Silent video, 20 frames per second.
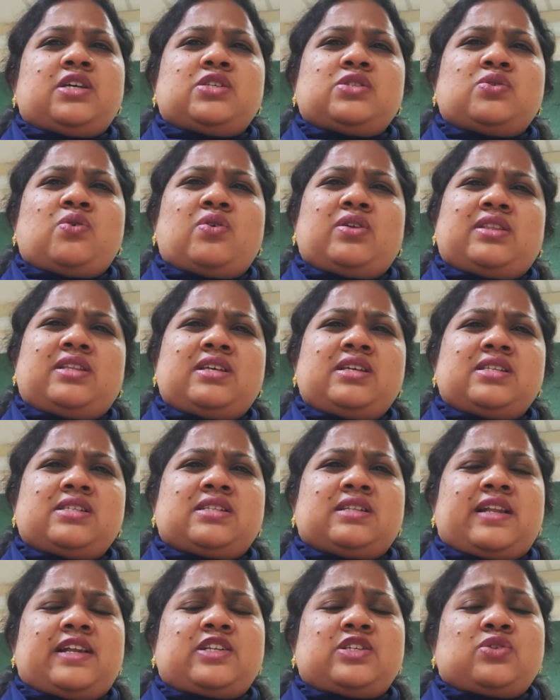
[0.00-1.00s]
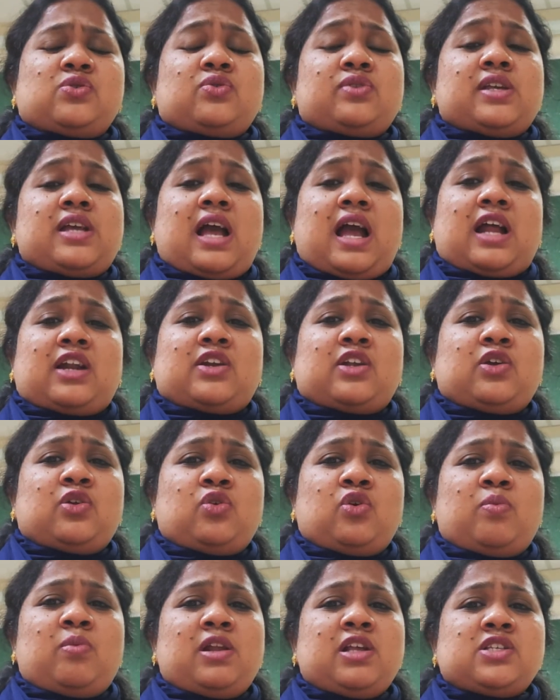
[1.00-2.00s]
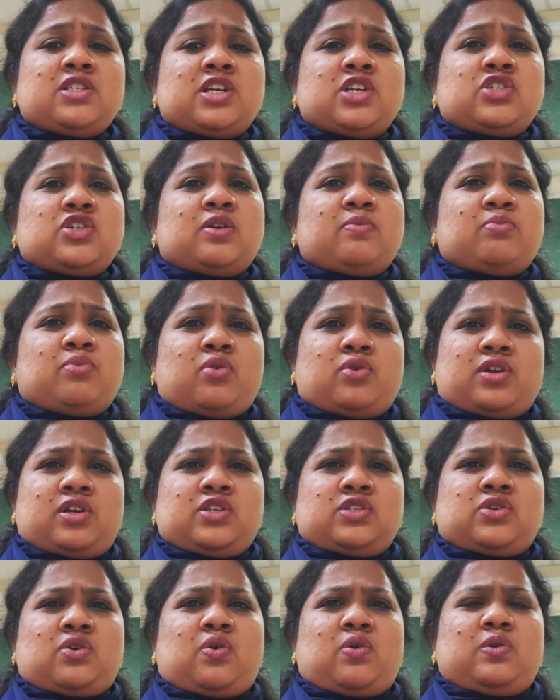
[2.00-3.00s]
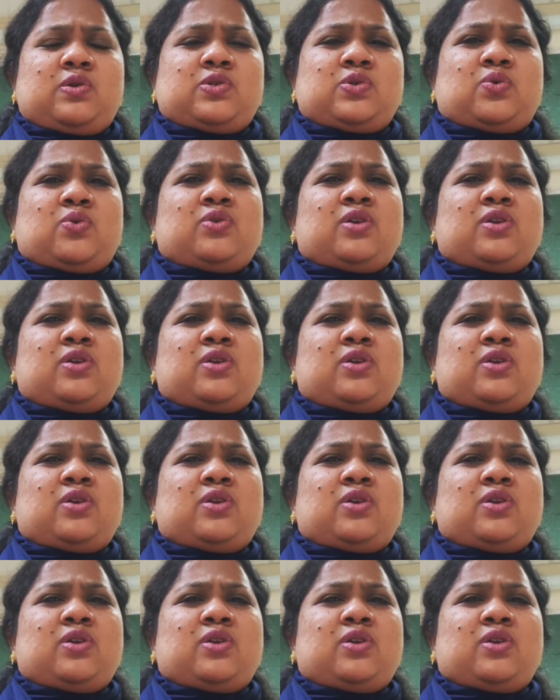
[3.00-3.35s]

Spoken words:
So this leads to the anti-globalization protest also.